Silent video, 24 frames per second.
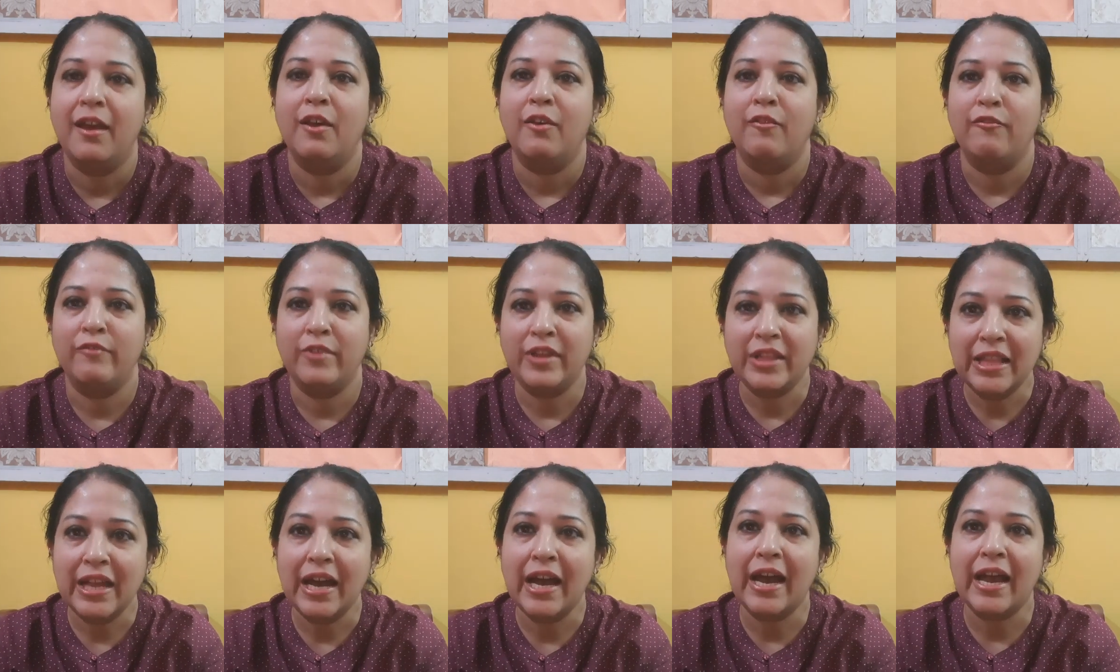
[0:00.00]

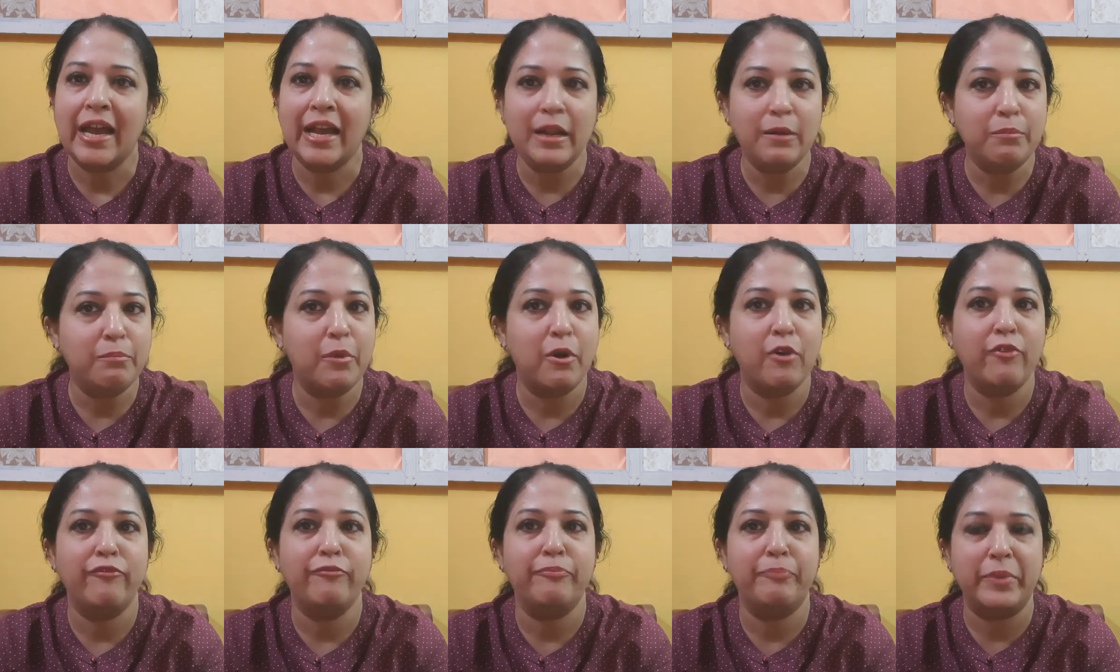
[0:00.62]
with the help
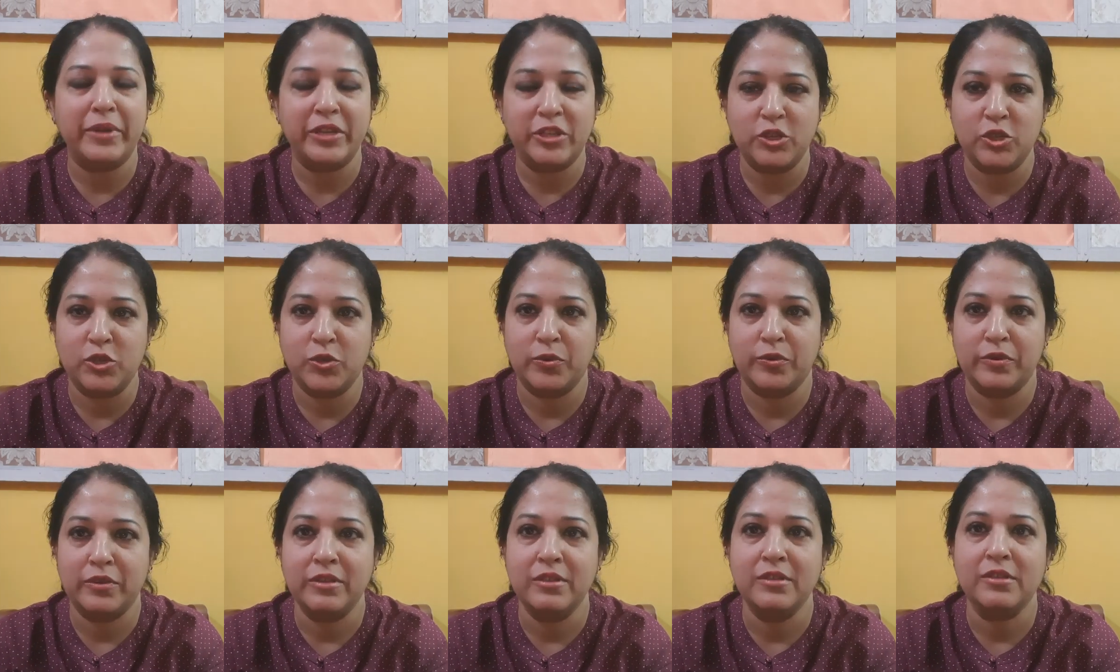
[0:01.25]
of
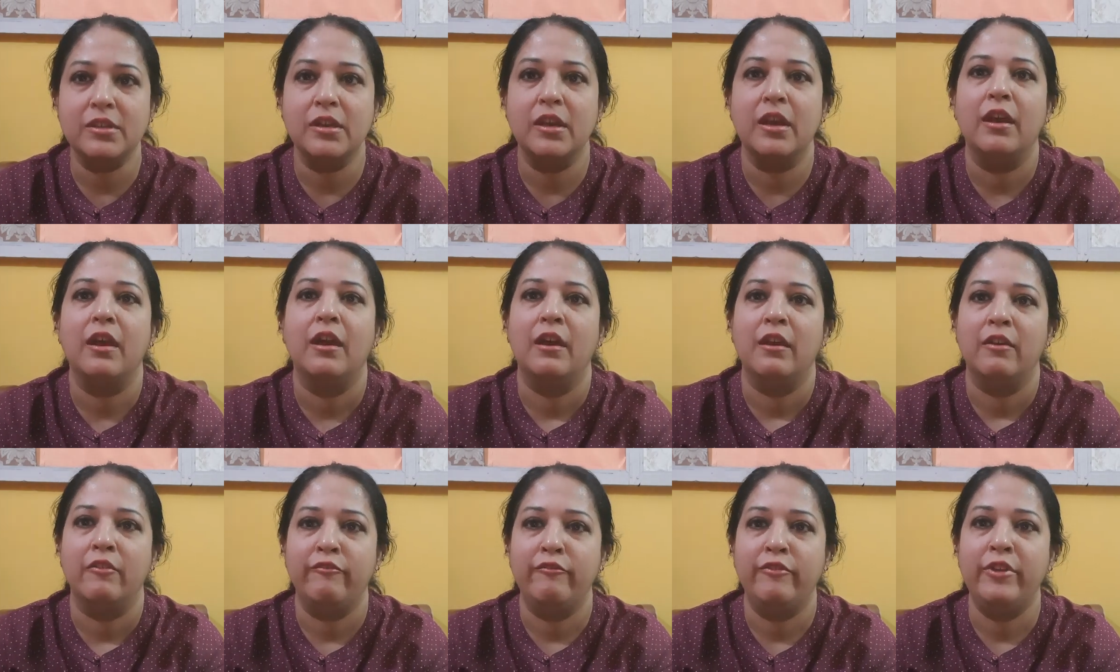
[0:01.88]
pictures
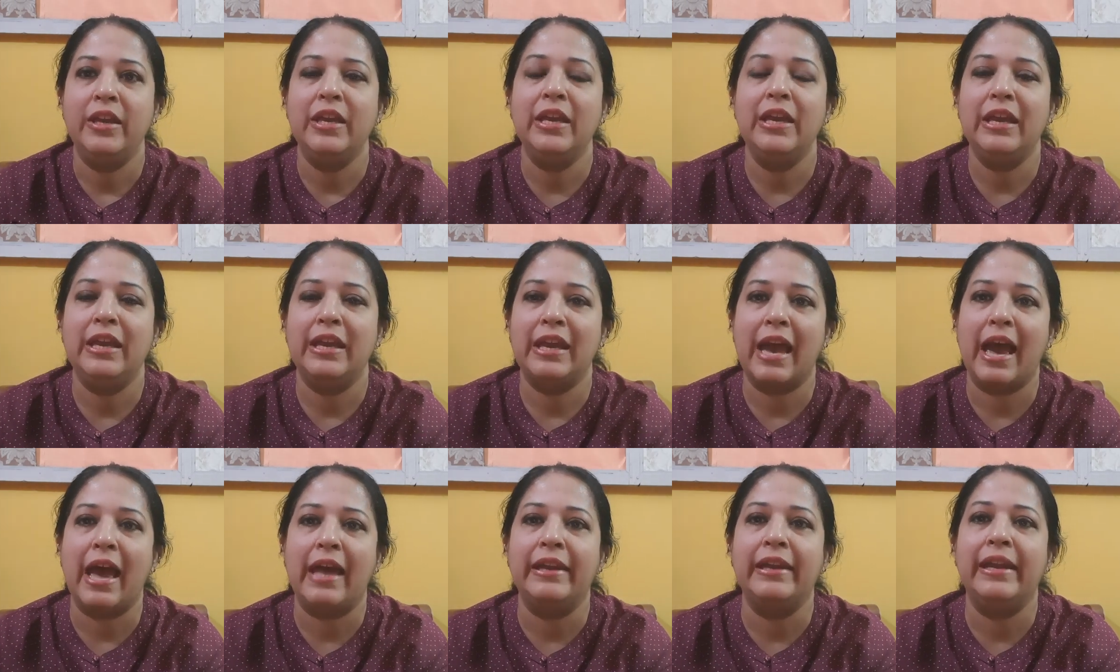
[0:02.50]
we
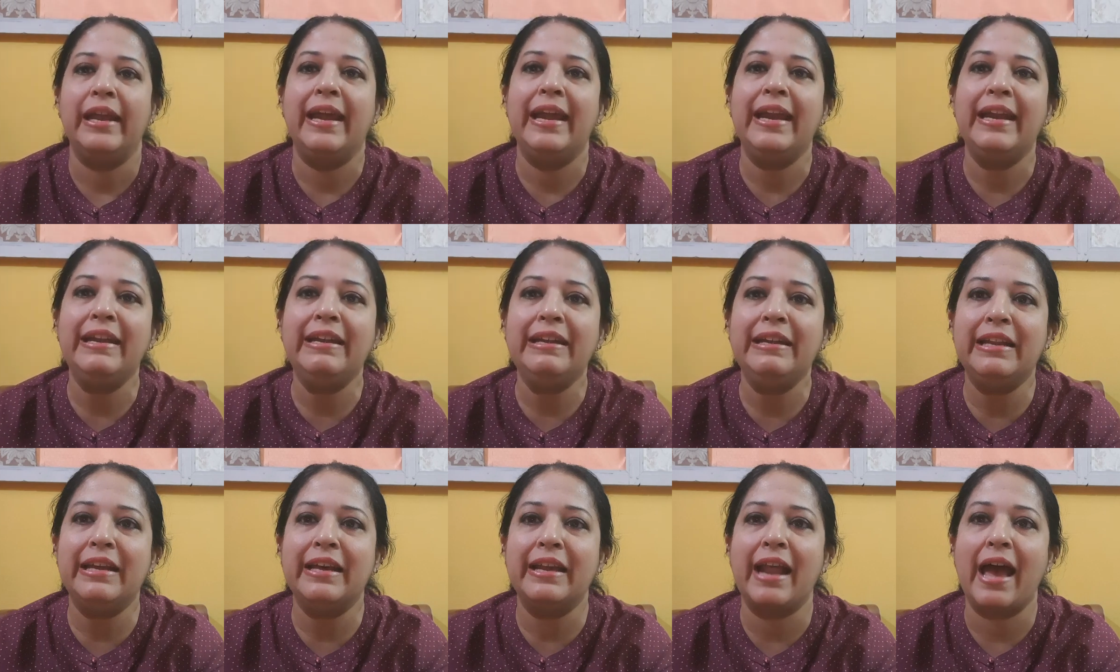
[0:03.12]
can
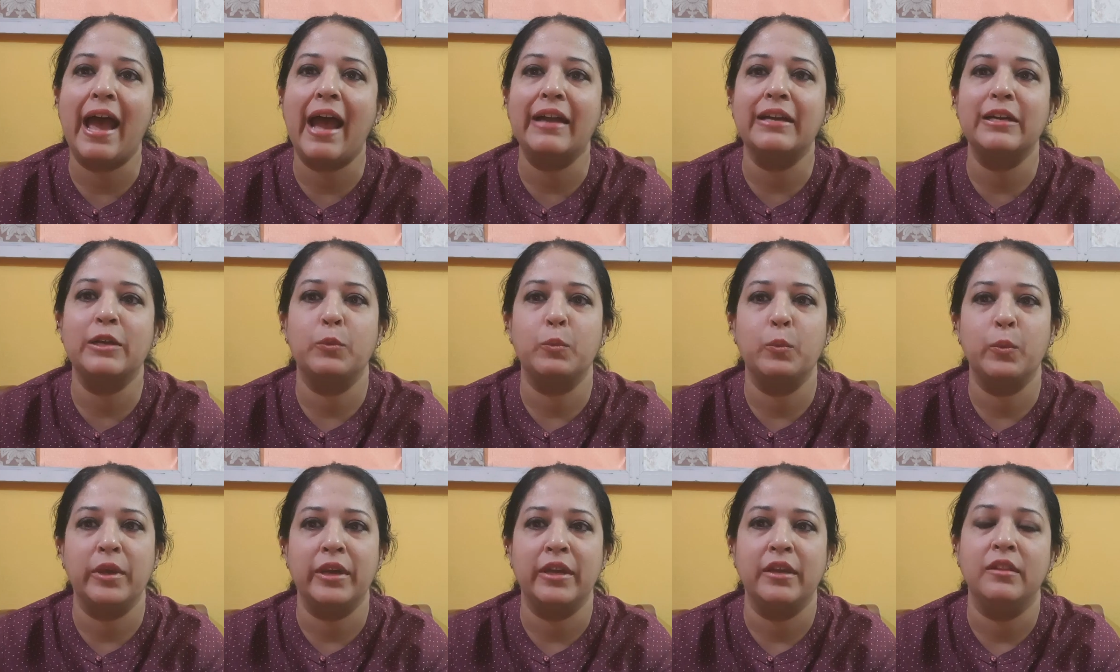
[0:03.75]
interact
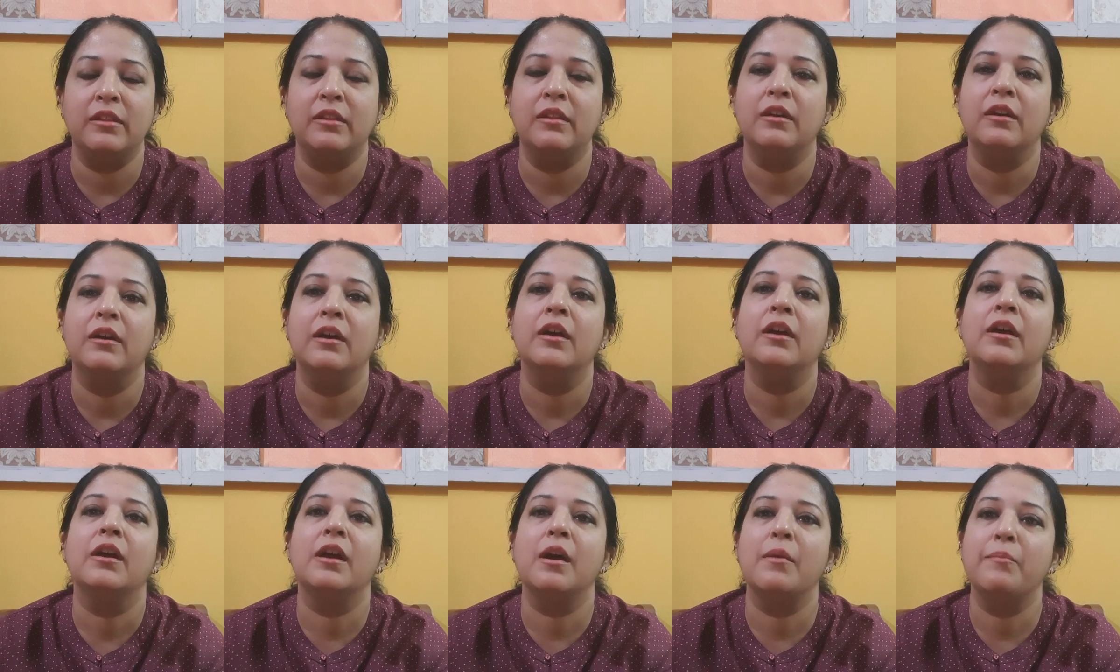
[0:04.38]
with
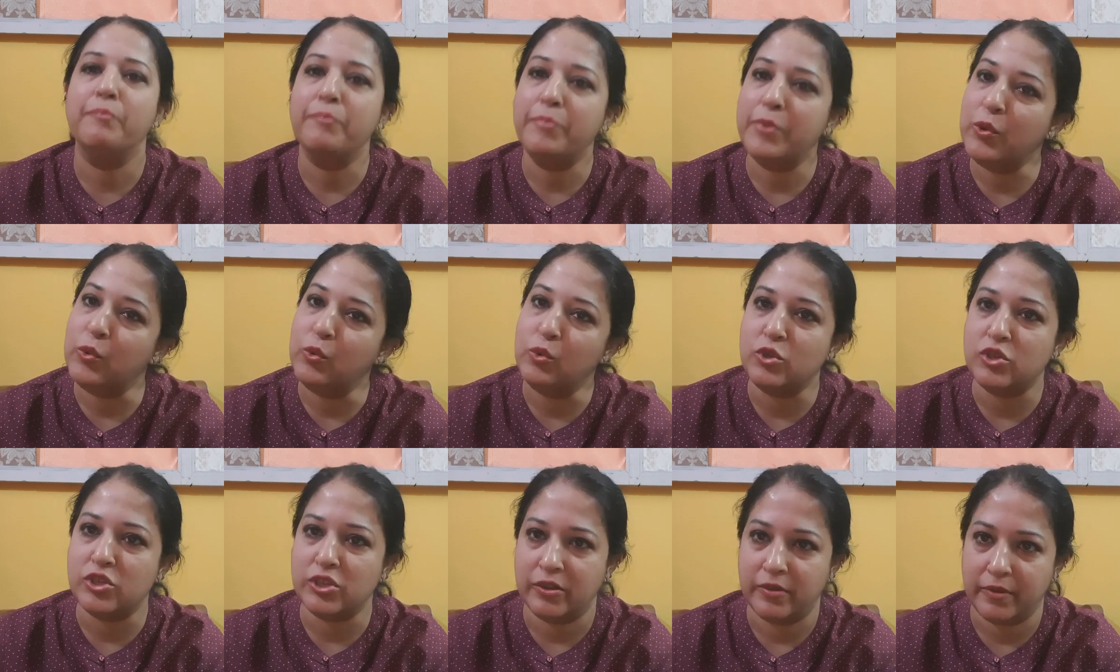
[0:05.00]

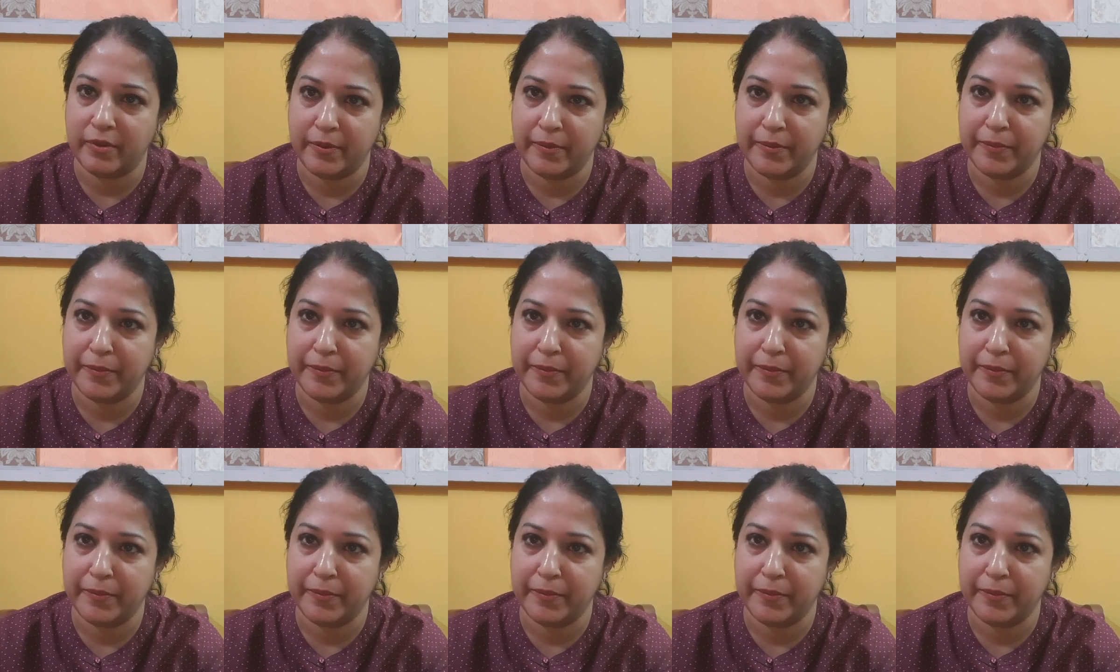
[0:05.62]
computer.